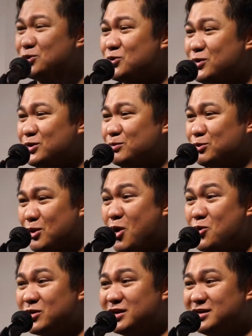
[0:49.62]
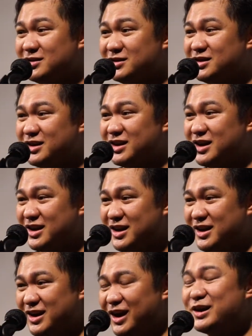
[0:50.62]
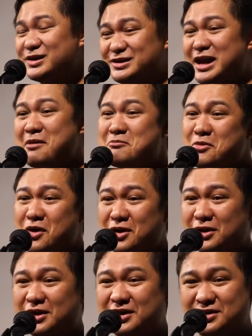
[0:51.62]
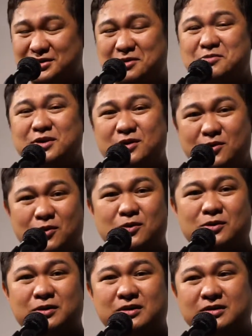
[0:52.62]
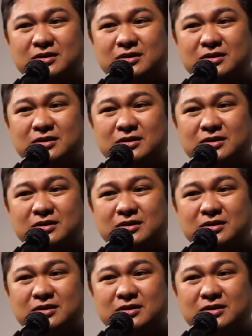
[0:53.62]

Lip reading: with the broken, and assemble something whole.